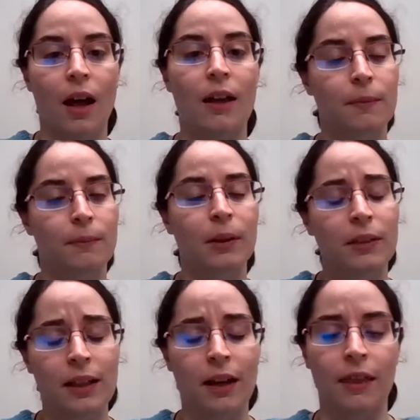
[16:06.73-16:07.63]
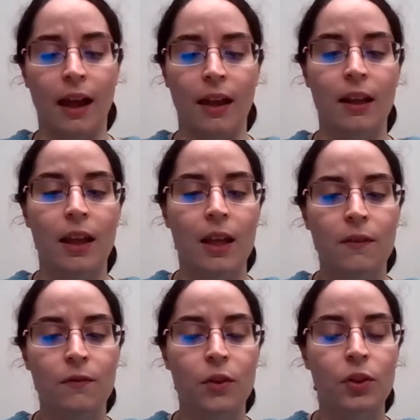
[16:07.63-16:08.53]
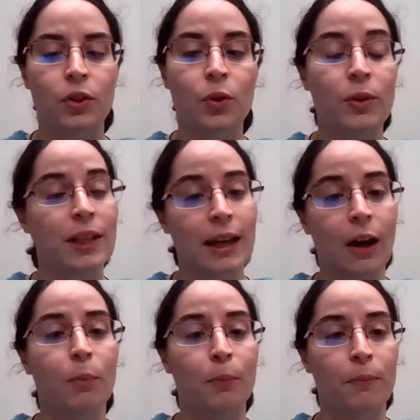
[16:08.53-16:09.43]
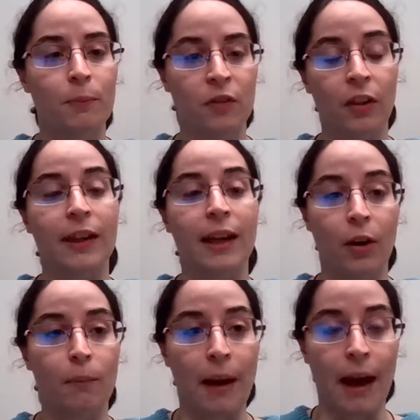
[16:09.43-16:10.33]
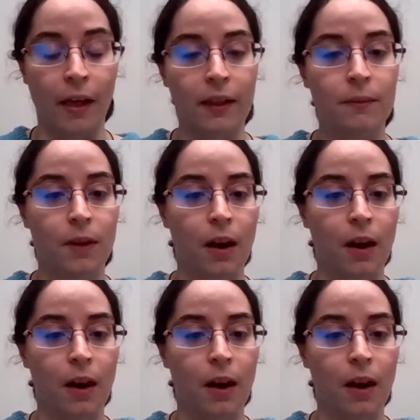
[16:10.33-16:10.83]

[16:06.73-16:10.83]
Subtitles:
And building on that, if you need help filling out a ballot